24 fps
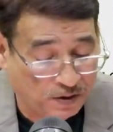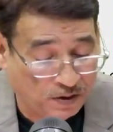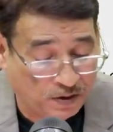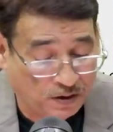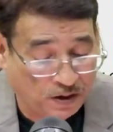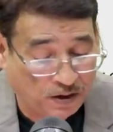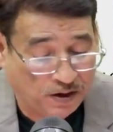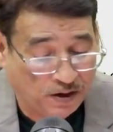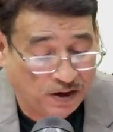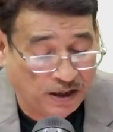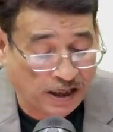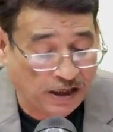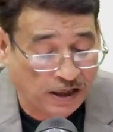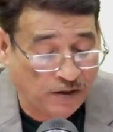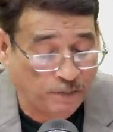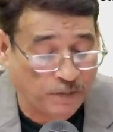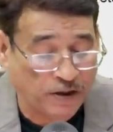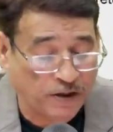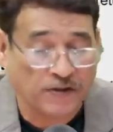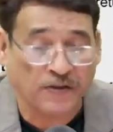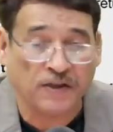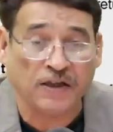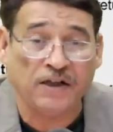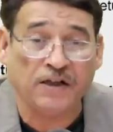
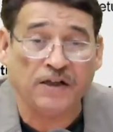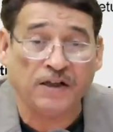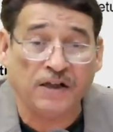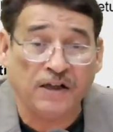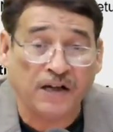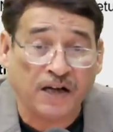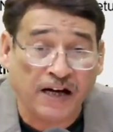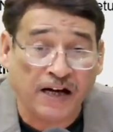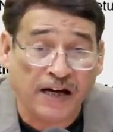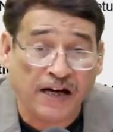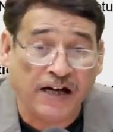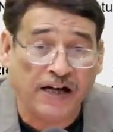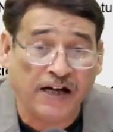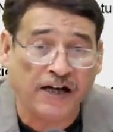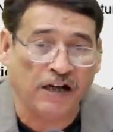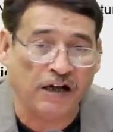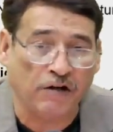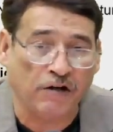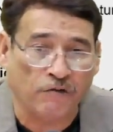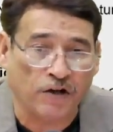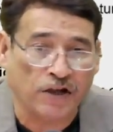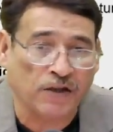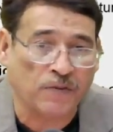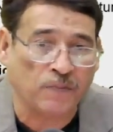10% trade
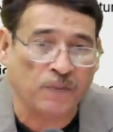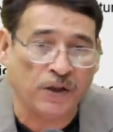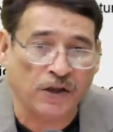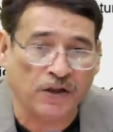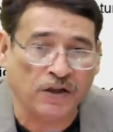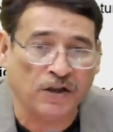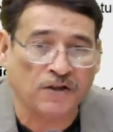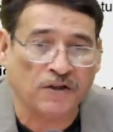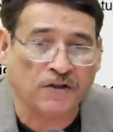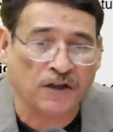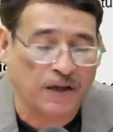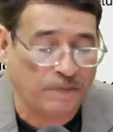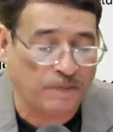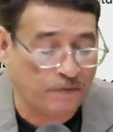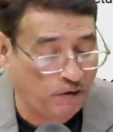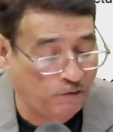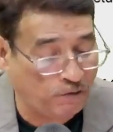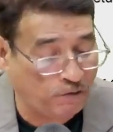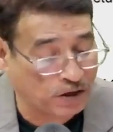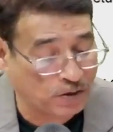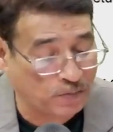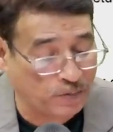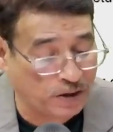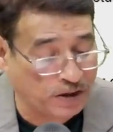investment. This time
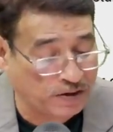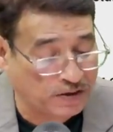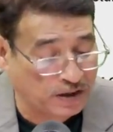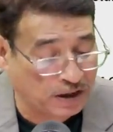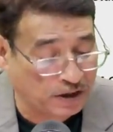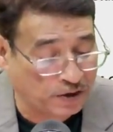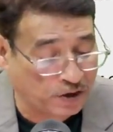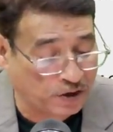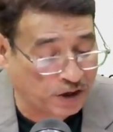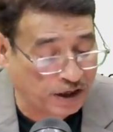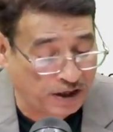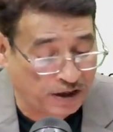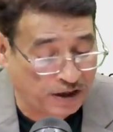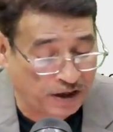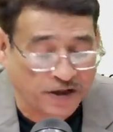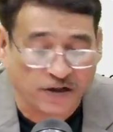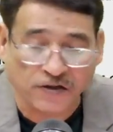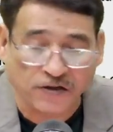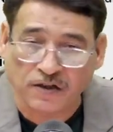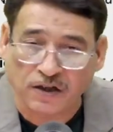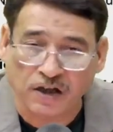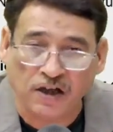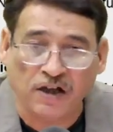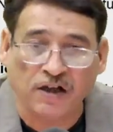investments are trade. It is
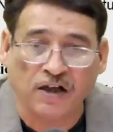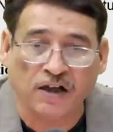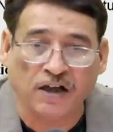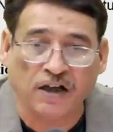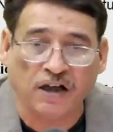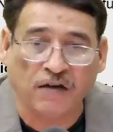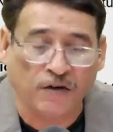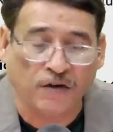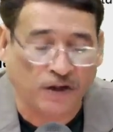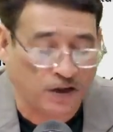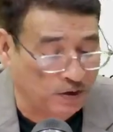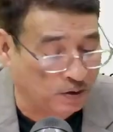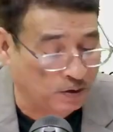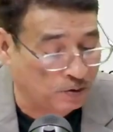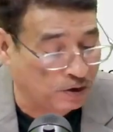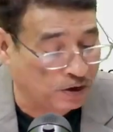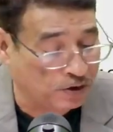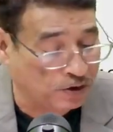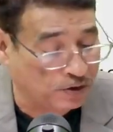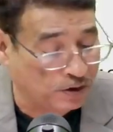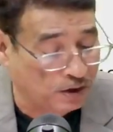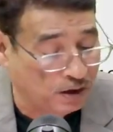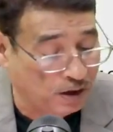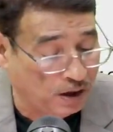clearly given in the
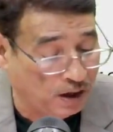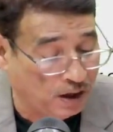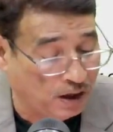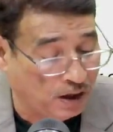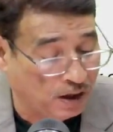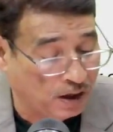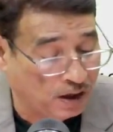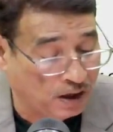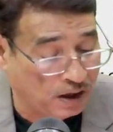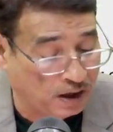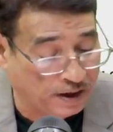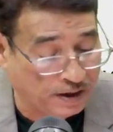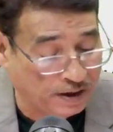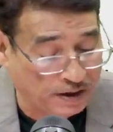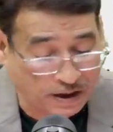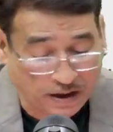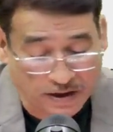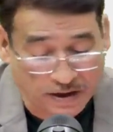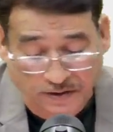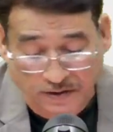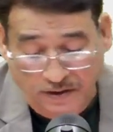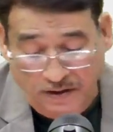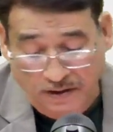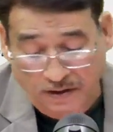question. Current
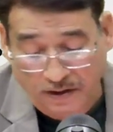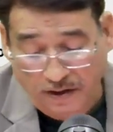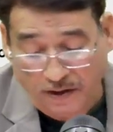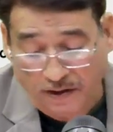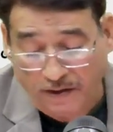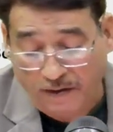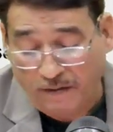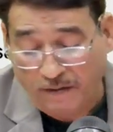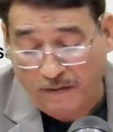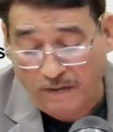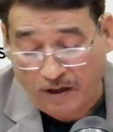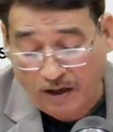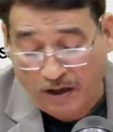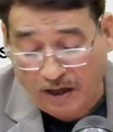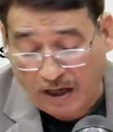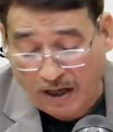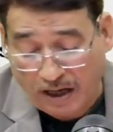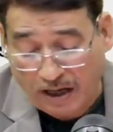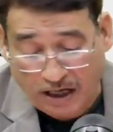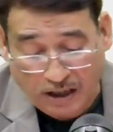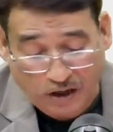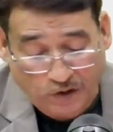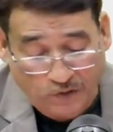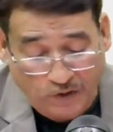asset.
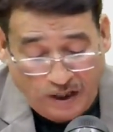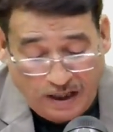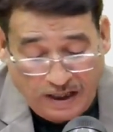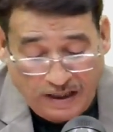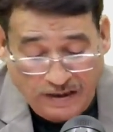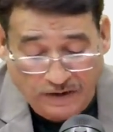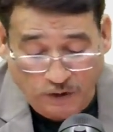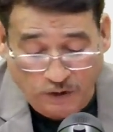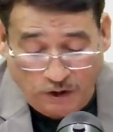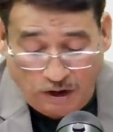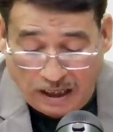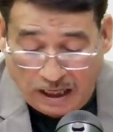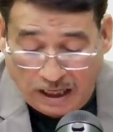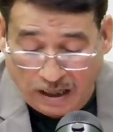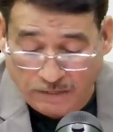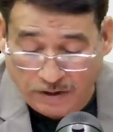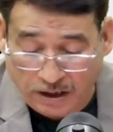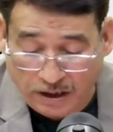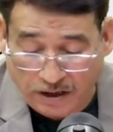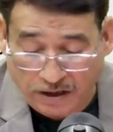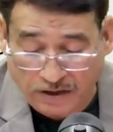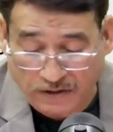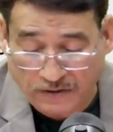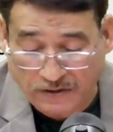As far as your
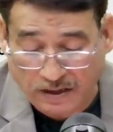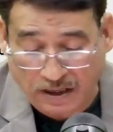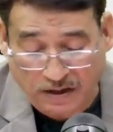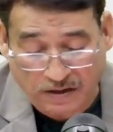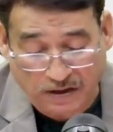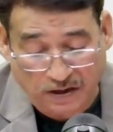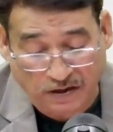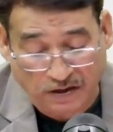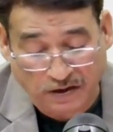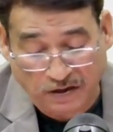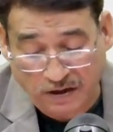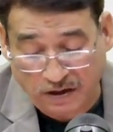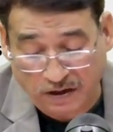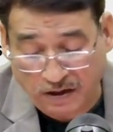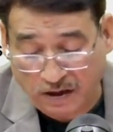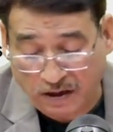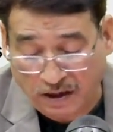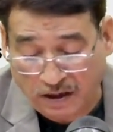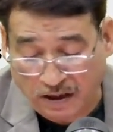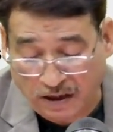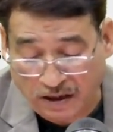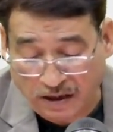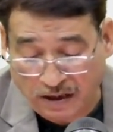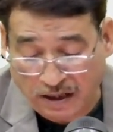liabilities are concerned,
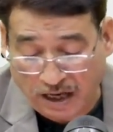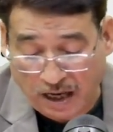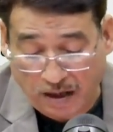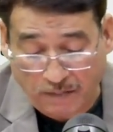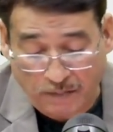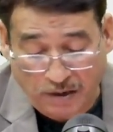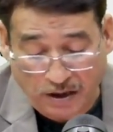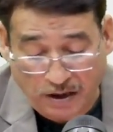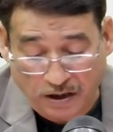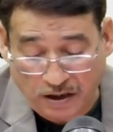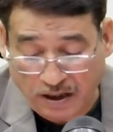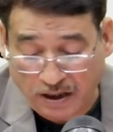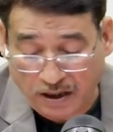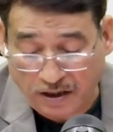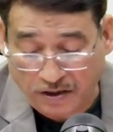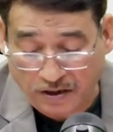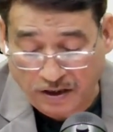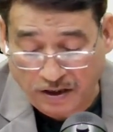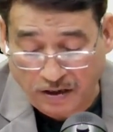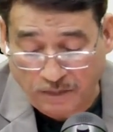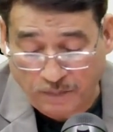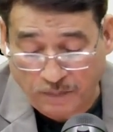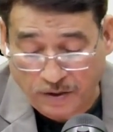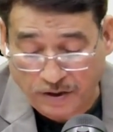current liability and
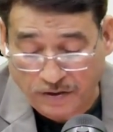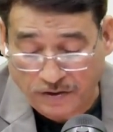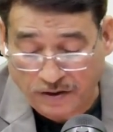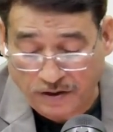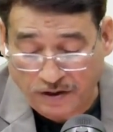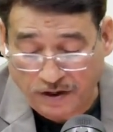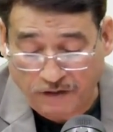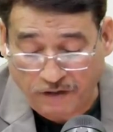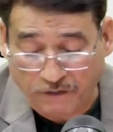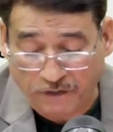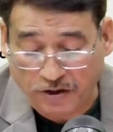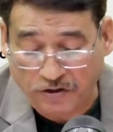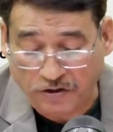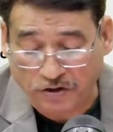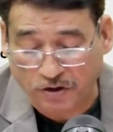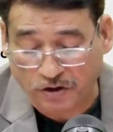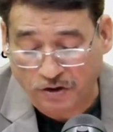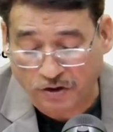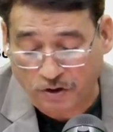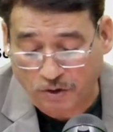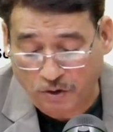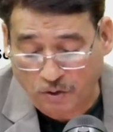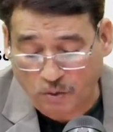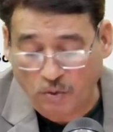10% debentures,
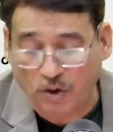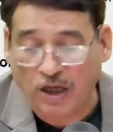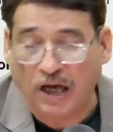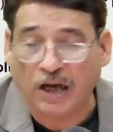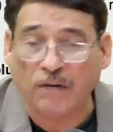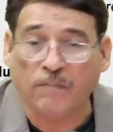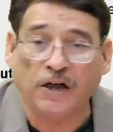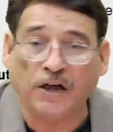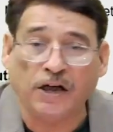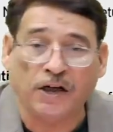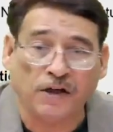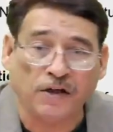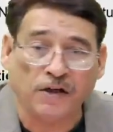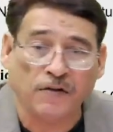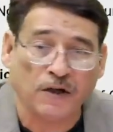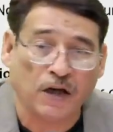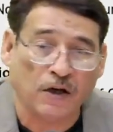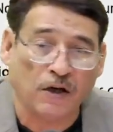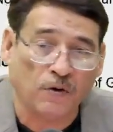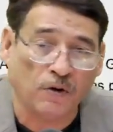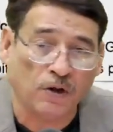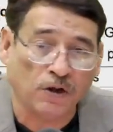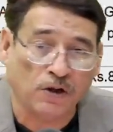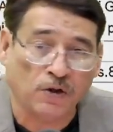2 liabilities are
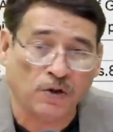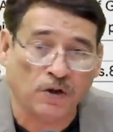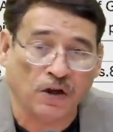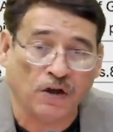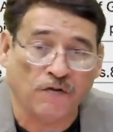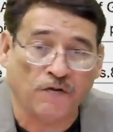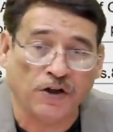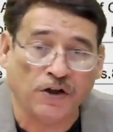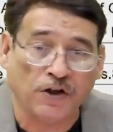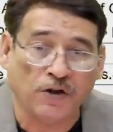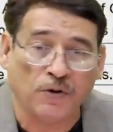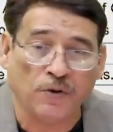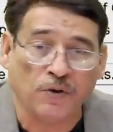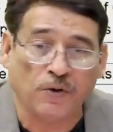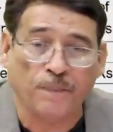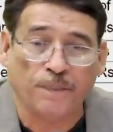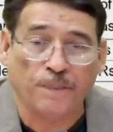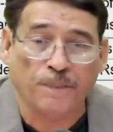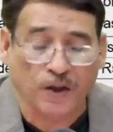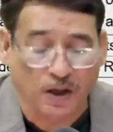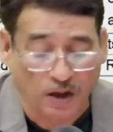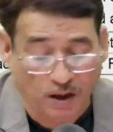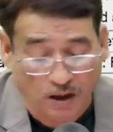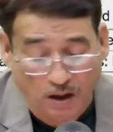also given to you.
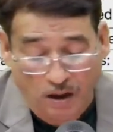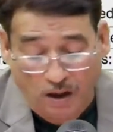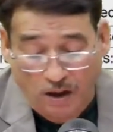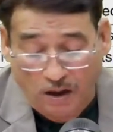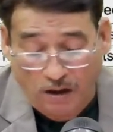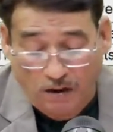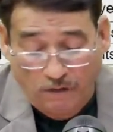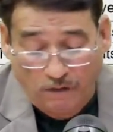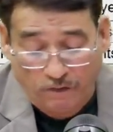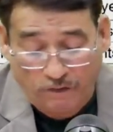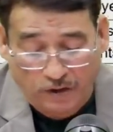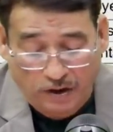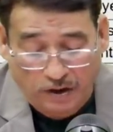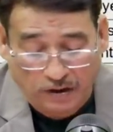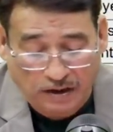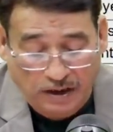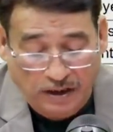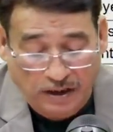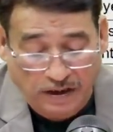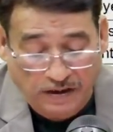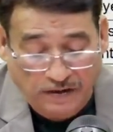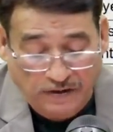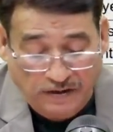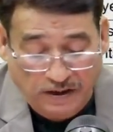Further, it
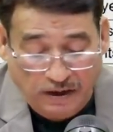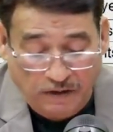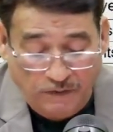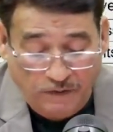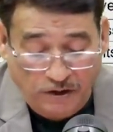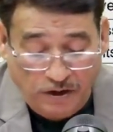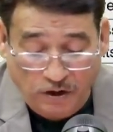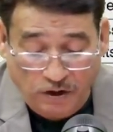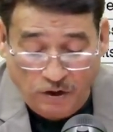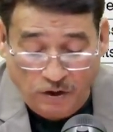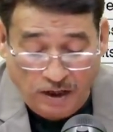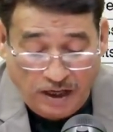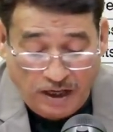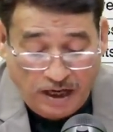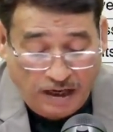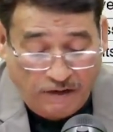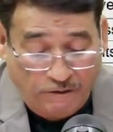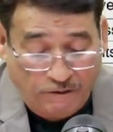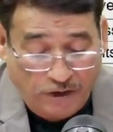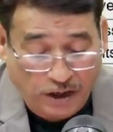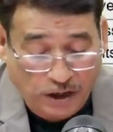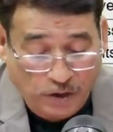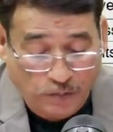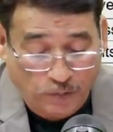is given your
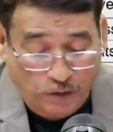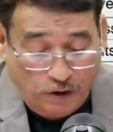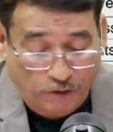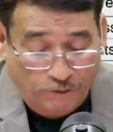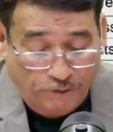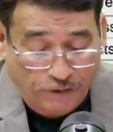average profit